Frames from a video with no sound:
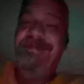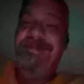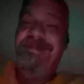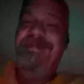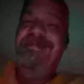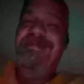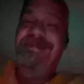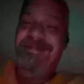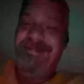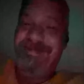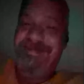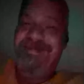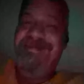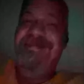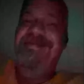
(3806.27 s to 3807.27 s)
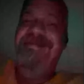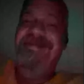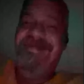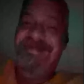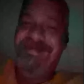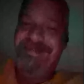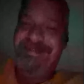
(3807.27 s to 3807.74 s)
Like his stream
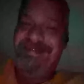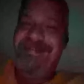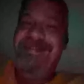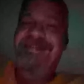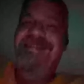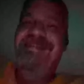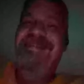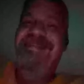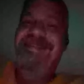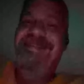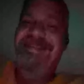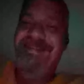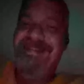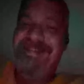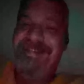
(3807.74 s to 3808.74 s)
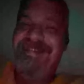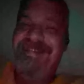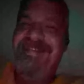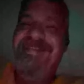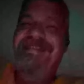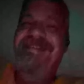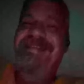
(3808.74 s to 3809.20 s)
was fun,
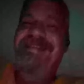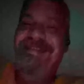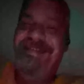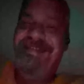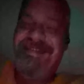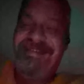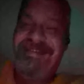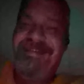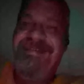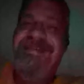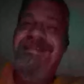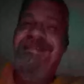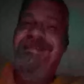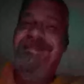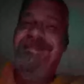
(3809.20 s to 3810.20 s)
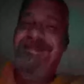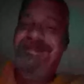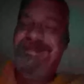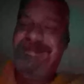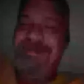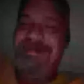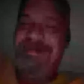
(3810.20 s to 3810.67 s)
bro. He'd be like, my
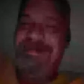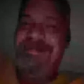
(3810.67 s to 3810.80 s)
dick